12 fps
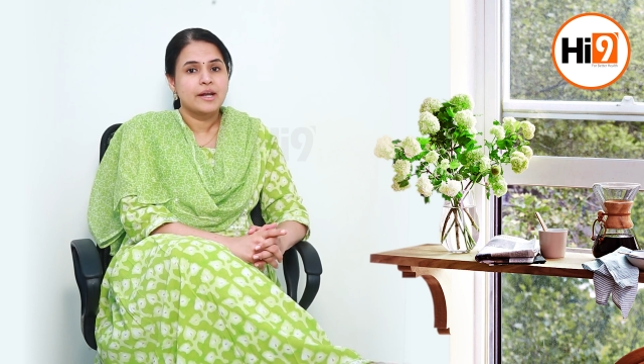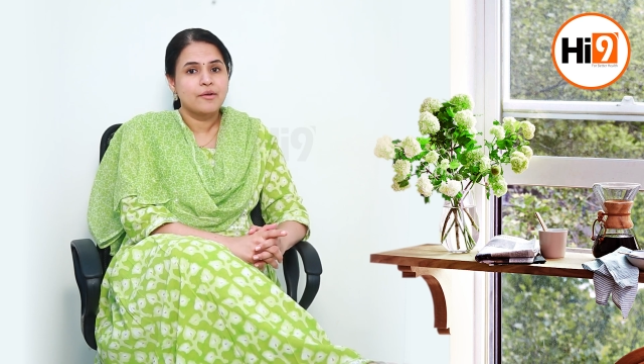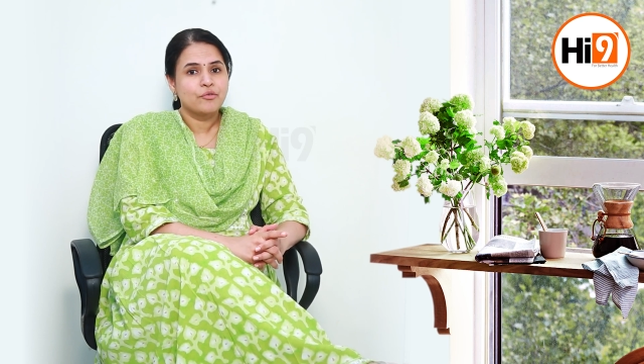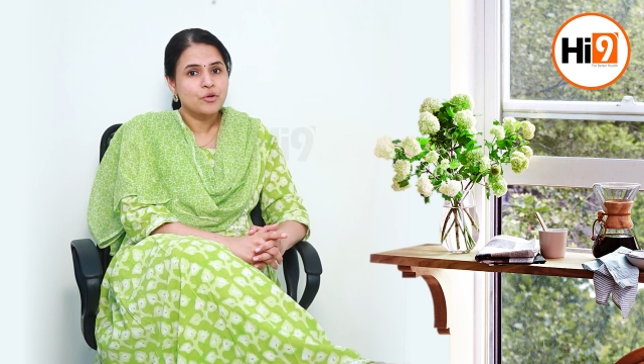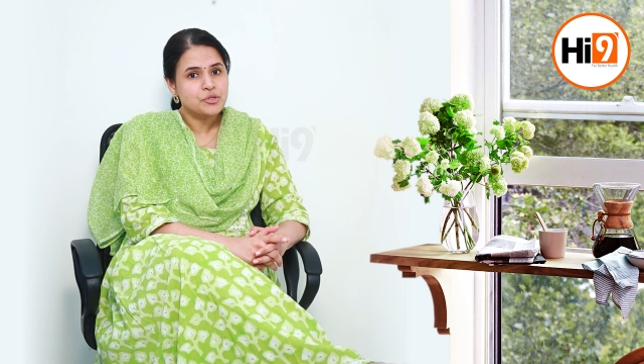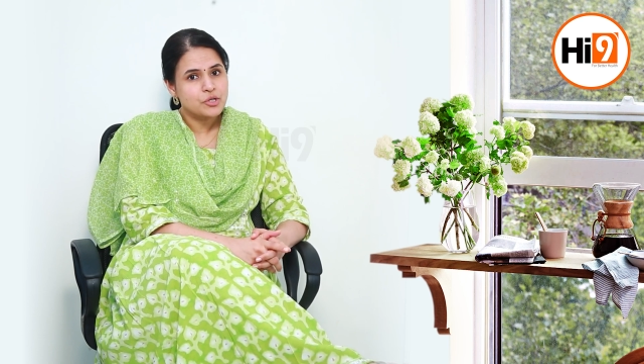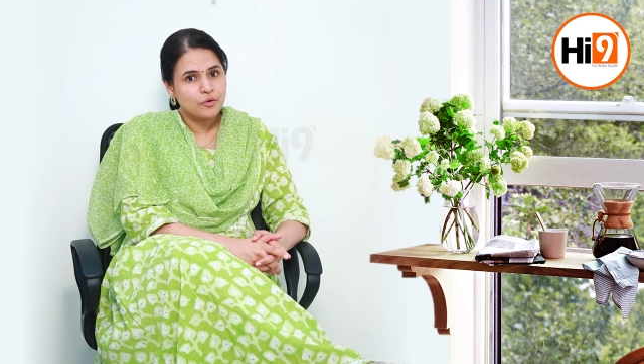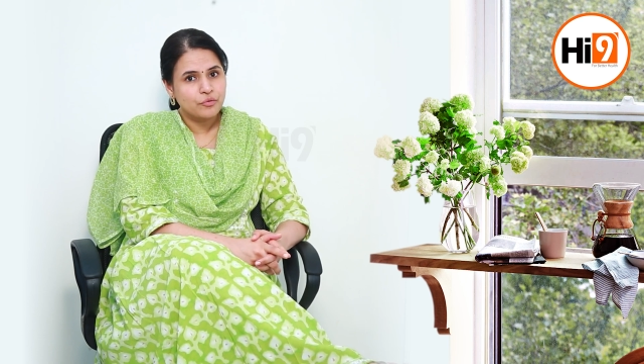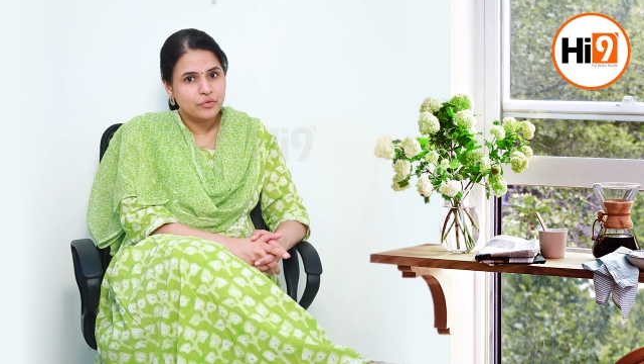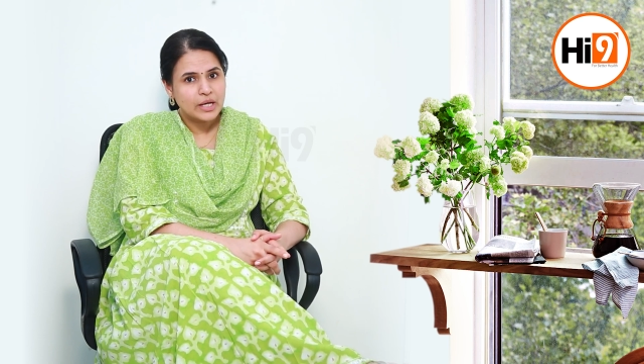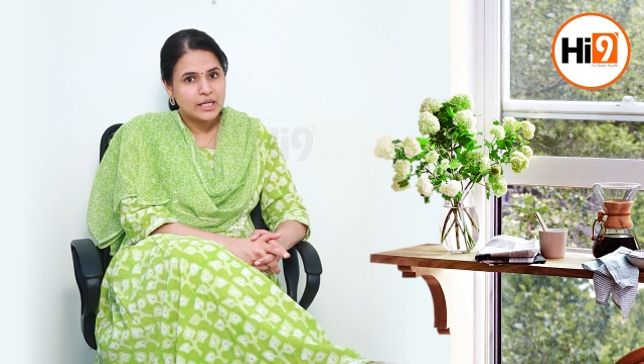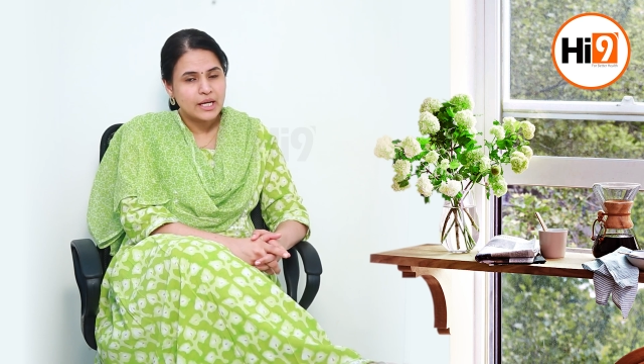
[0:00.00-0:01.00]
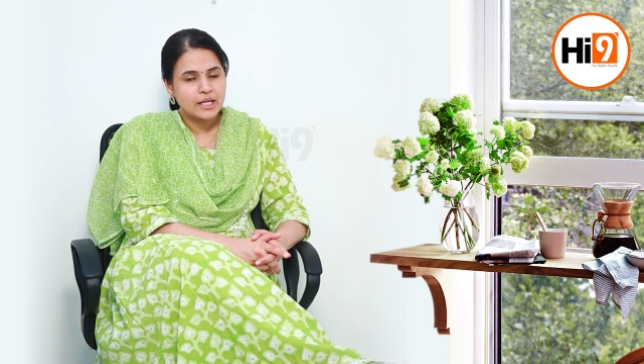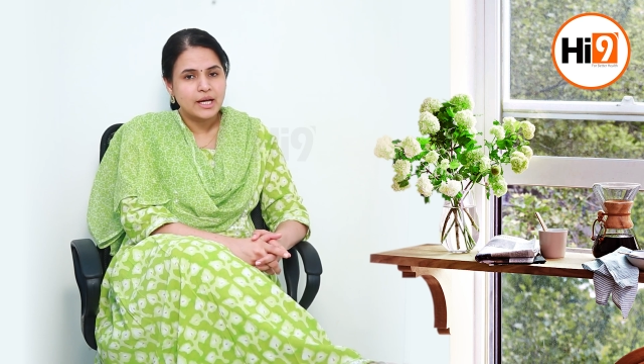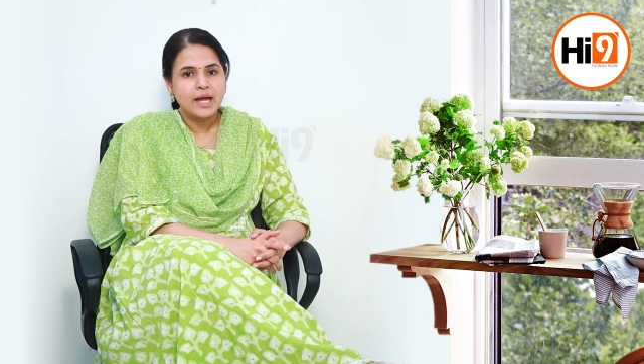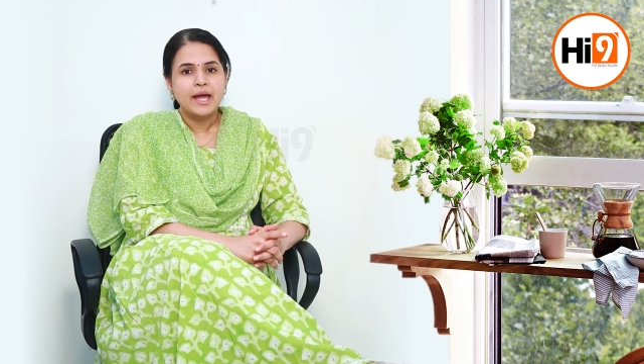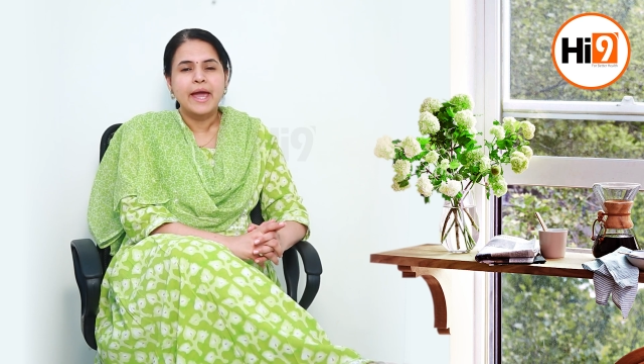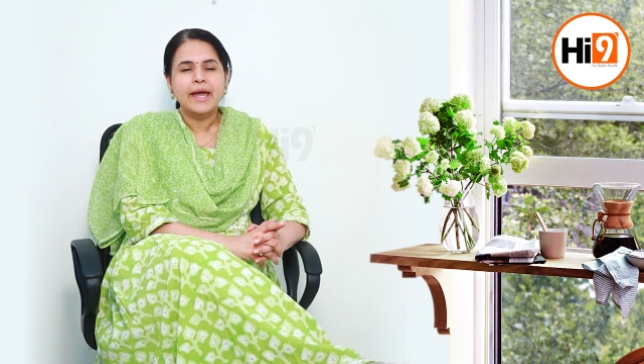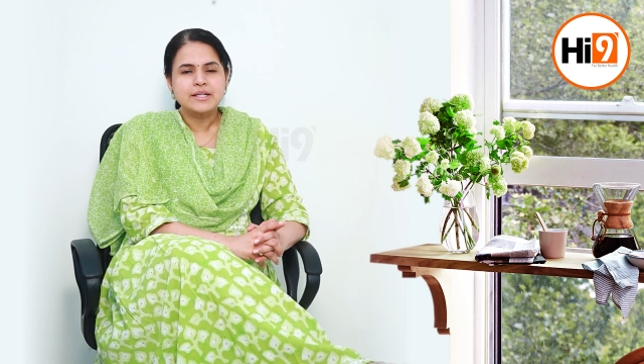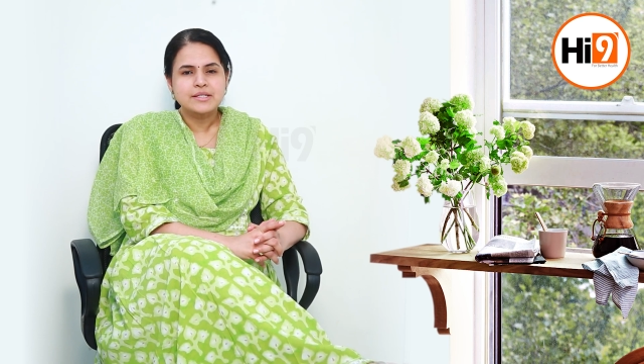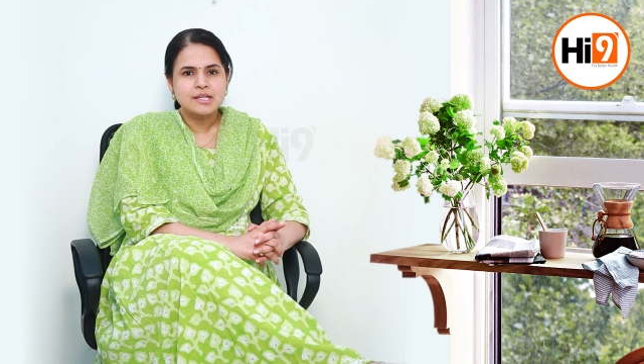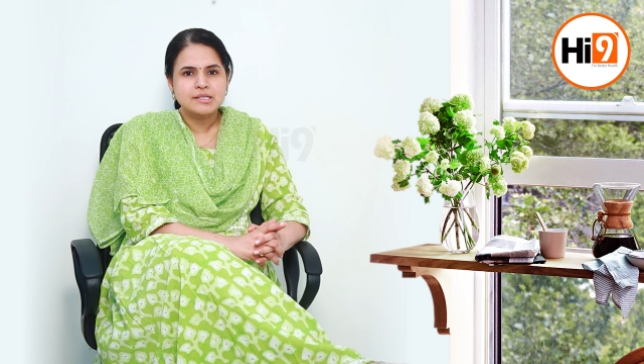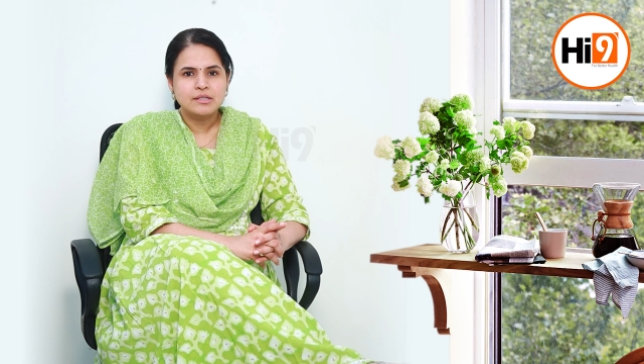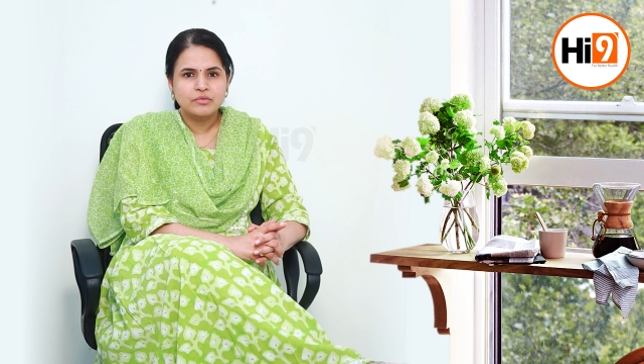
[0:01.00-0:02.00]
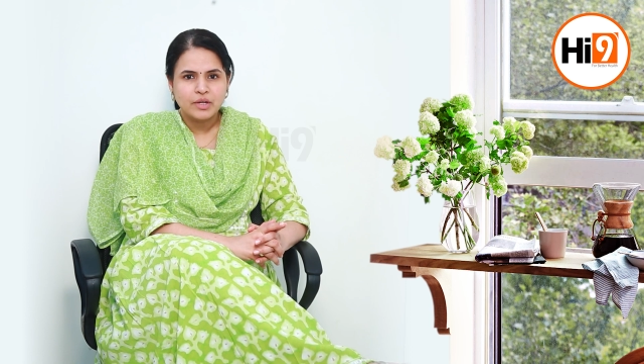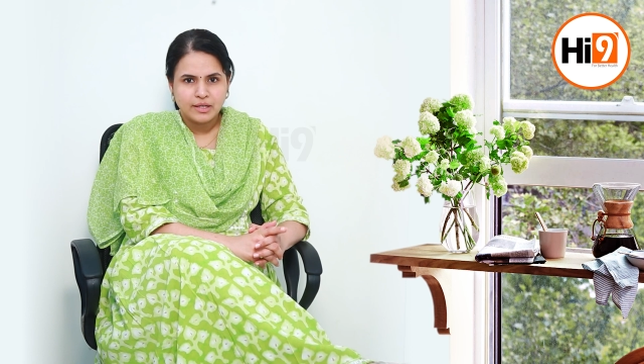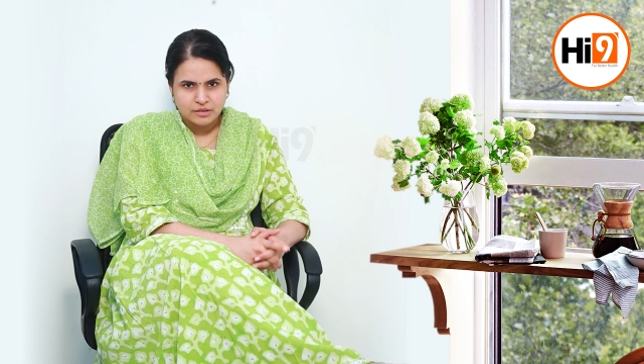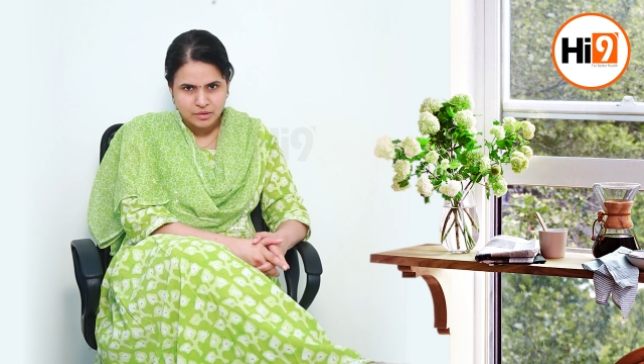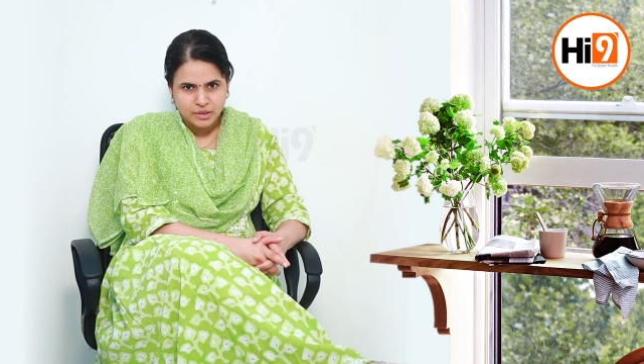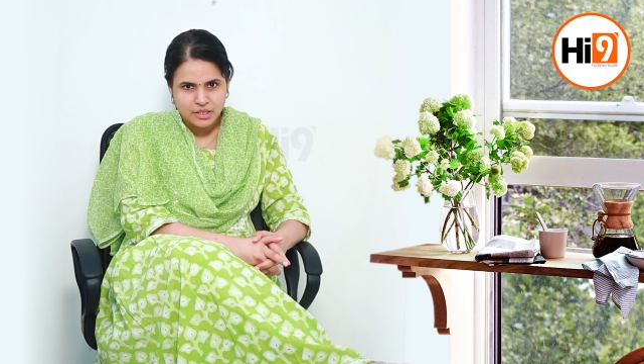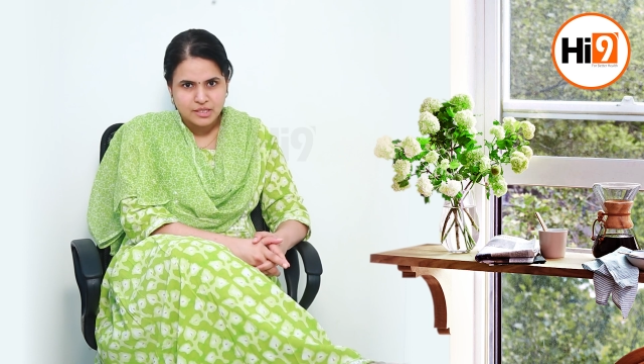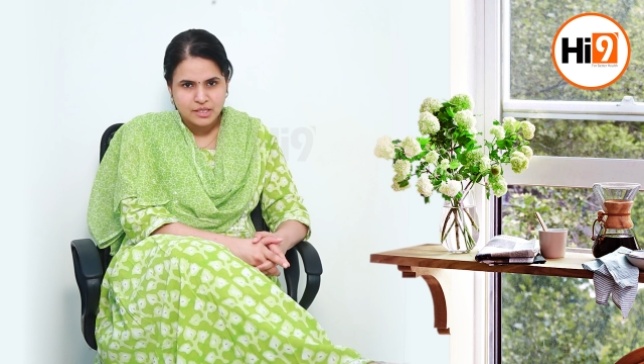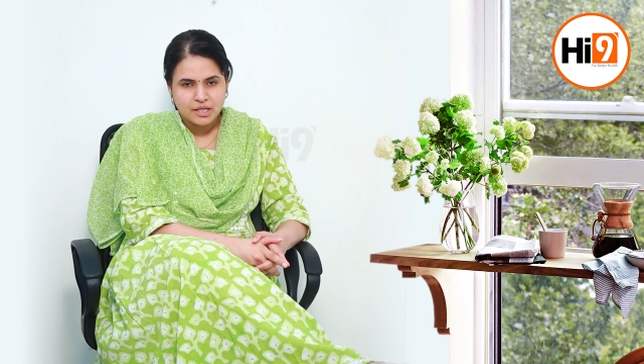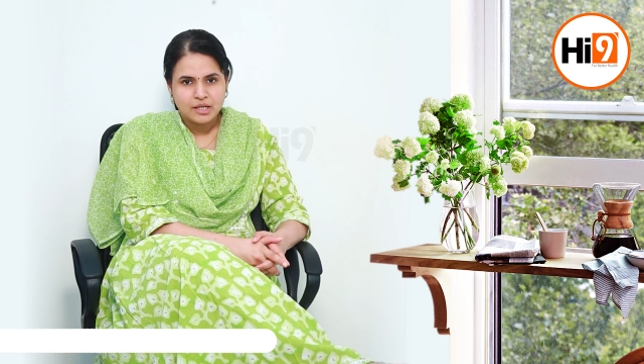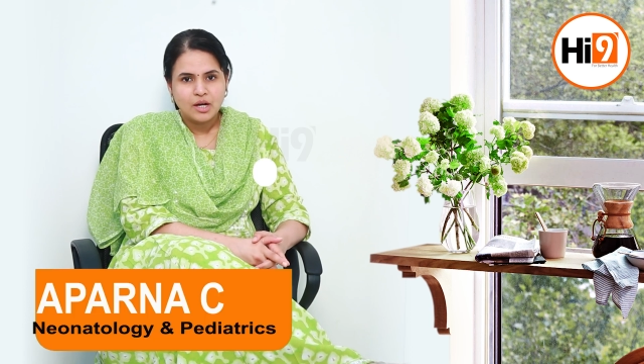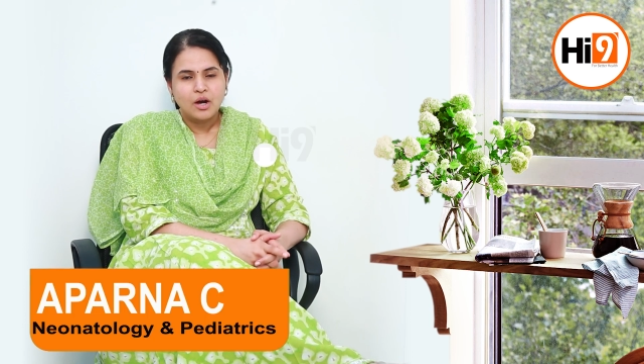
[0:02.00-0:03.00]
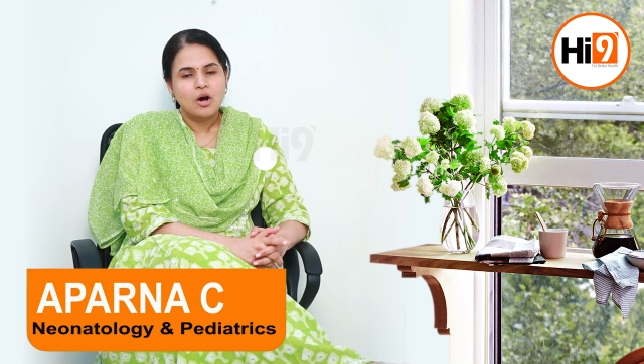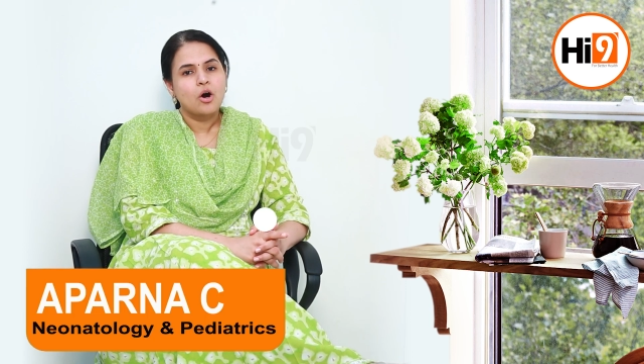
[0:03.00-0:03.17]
refusal of feeding, excessive irritability,